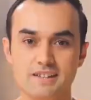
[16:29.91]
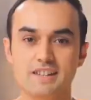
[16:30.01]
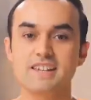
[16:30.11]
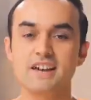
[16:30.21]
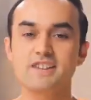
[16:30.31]

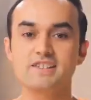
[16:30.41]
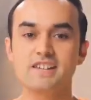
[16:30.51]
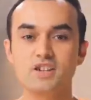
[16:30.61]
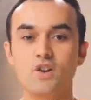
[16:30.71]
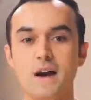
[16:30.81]
that's how you
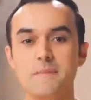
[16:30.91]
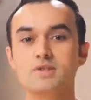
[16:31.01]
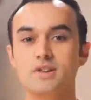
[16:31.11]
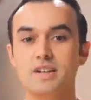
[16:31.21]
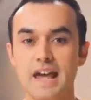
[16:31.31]
sync your
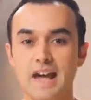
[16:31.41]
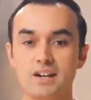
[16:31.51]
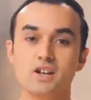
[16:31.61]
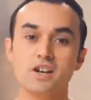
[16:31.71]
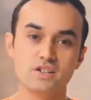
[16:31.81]
Amazon
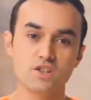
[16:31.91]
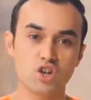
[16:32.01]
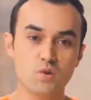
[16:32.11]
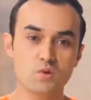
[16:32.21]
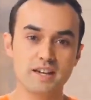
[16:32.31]
account to
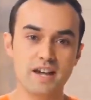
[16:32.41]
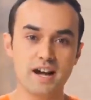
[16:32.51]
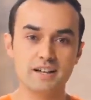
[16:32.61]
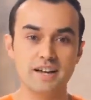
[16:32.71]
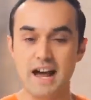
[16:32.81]
Jungle
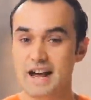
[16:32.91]
Scout.